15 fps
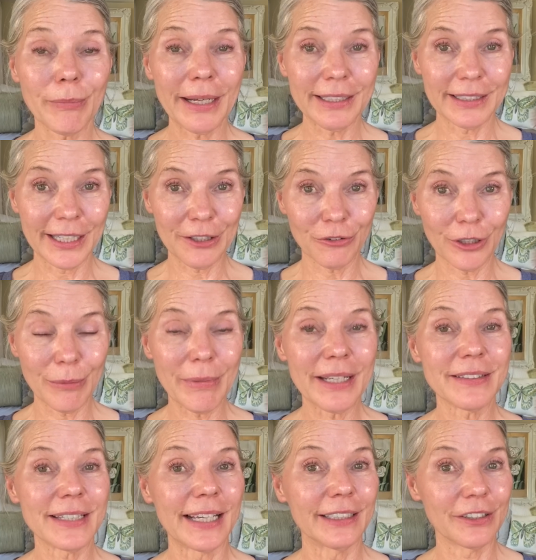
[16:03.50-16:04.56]
night cream
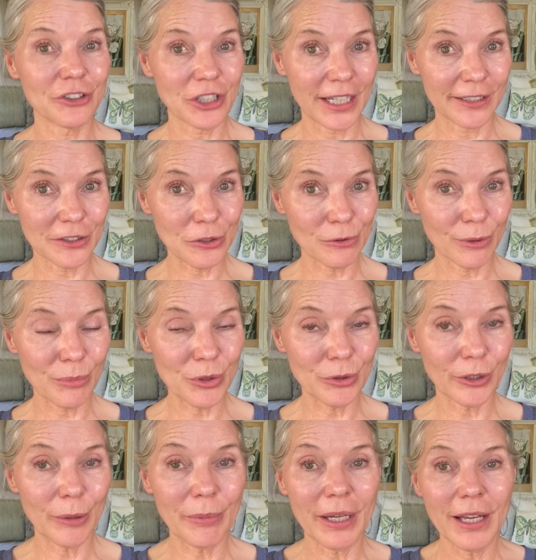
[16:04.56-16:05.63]
has had a chance to
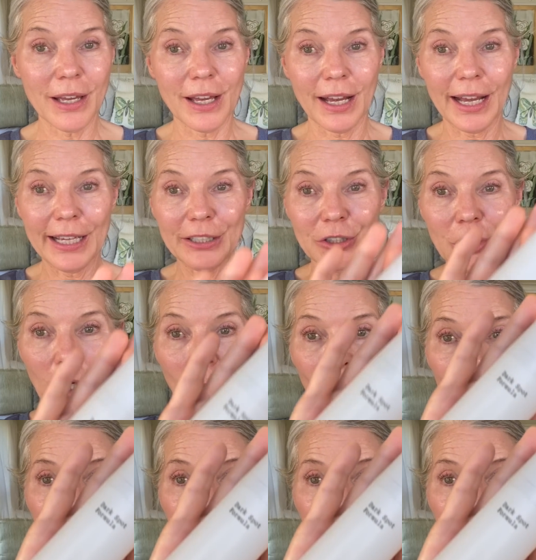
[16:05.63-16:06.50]
absorb, I go